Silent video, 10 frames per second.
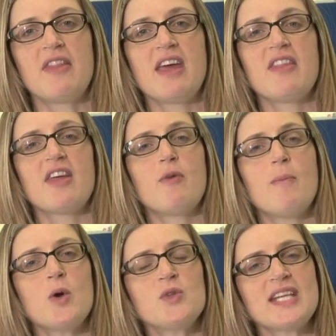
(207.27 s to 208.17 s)
They're,
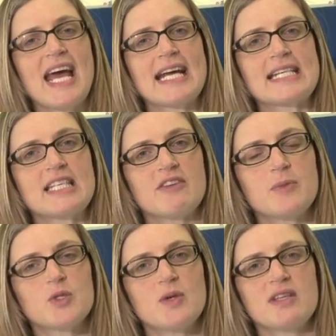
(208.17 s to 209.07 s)
most active
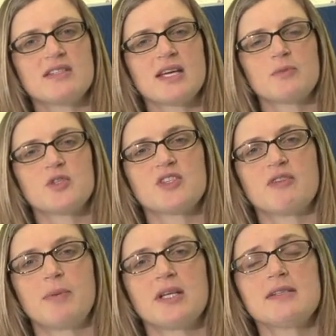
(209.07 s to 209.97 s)
between the temperatures
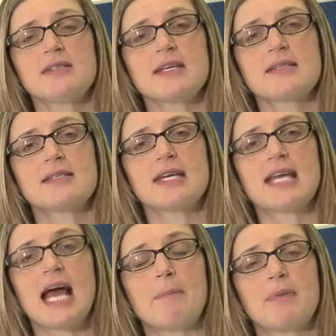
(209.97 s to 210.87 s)
of plus 60
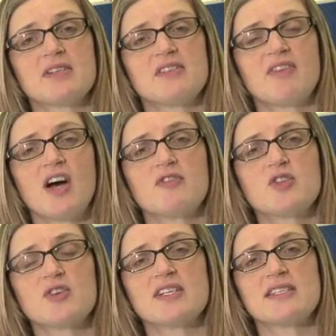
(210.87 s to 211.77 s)
and plus 5
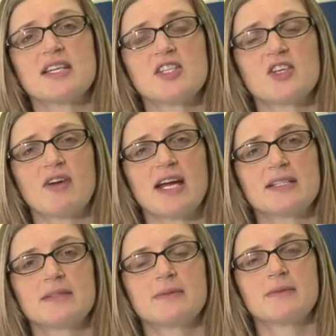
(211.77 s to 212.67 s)
degrees centigrade.